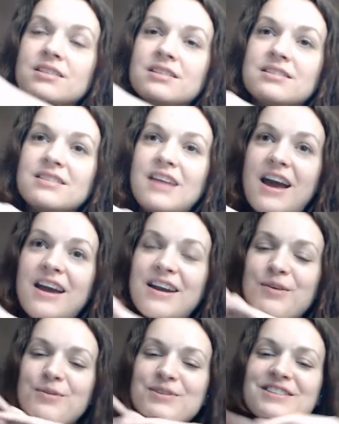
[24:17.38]
the sky, and
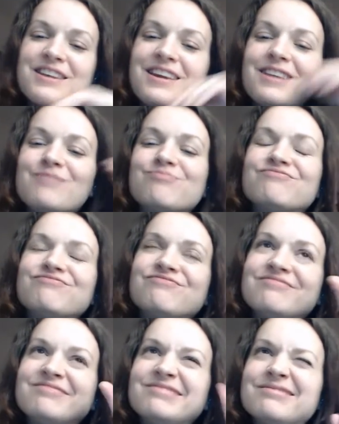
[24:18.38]
I was like,
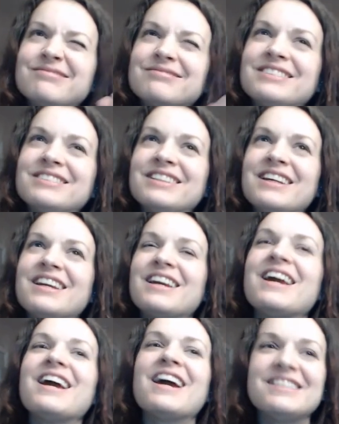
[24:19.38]

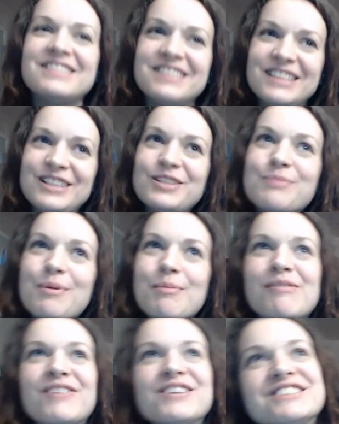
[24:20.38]
I see you,
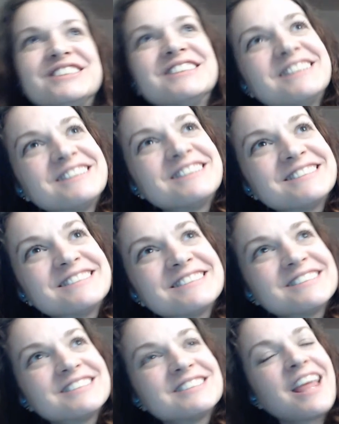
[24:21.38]
Mama Vulture.
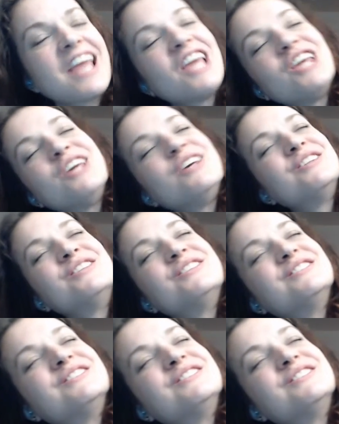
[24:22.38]
Thank you.